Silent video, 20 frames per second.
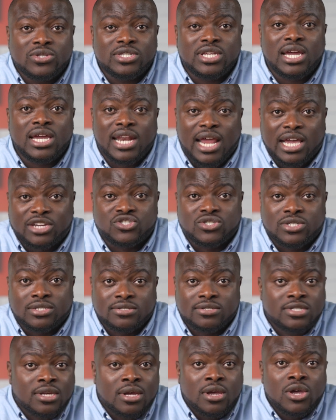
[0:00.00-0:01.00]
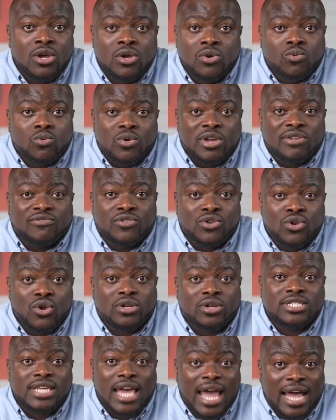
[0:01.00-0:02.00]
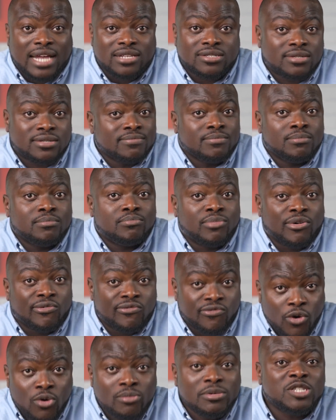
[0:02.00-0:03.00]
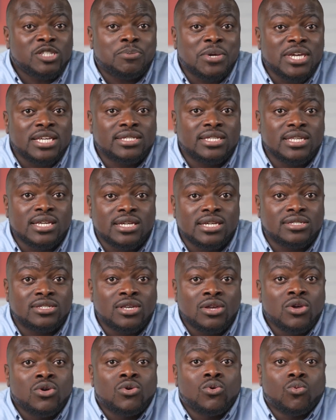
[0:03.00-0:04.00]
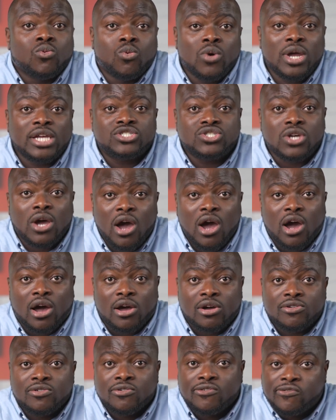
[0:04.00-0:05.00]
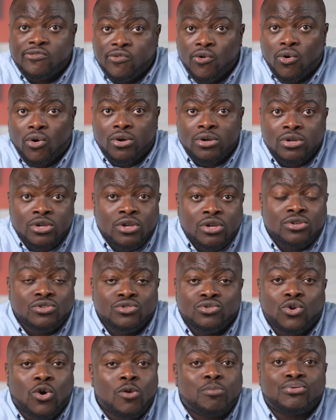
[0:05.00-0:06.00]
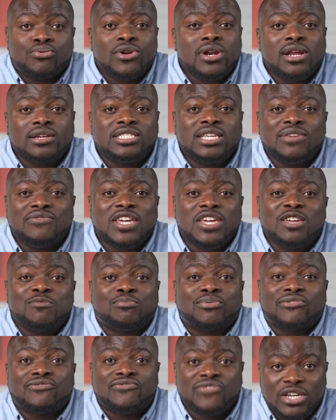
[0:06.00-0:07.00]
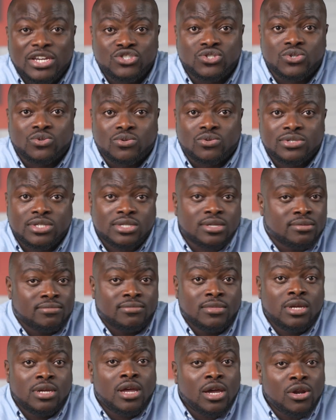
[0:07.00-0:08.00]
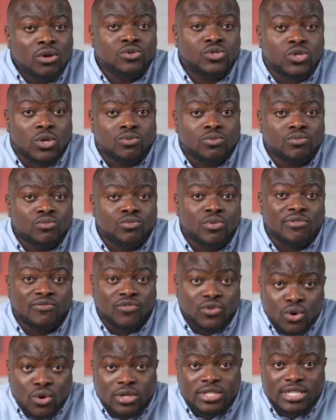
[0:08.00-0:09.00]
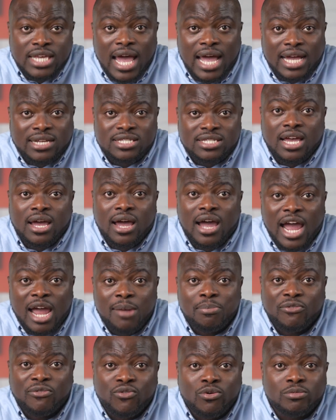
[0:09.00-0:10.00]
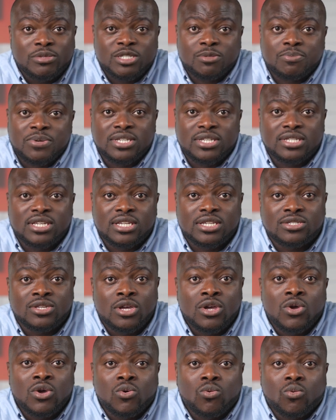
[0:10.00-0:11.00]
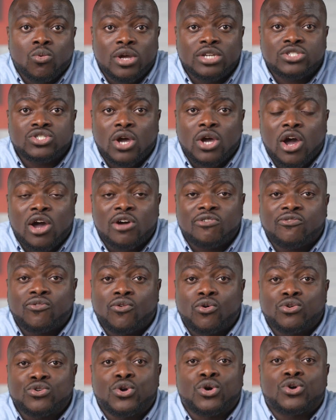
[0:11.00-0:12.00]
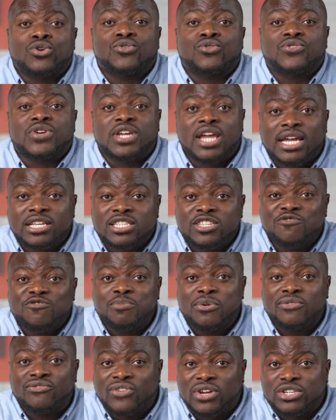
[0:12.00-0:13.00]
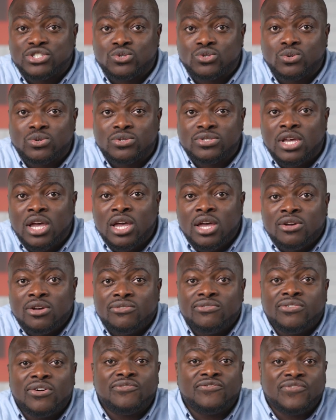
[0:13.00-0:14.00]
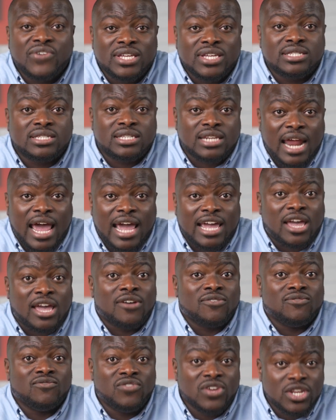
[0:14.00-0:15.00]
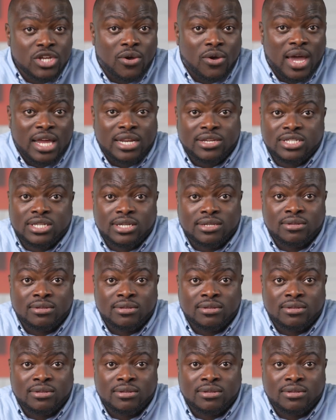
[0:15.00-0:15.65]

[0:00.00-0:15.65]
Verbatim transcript: collections. We've looked at performance PCs, which are for your productivity professionals. And also, we've looked at high performance PCs, which are for your creative professionals for things like video editing,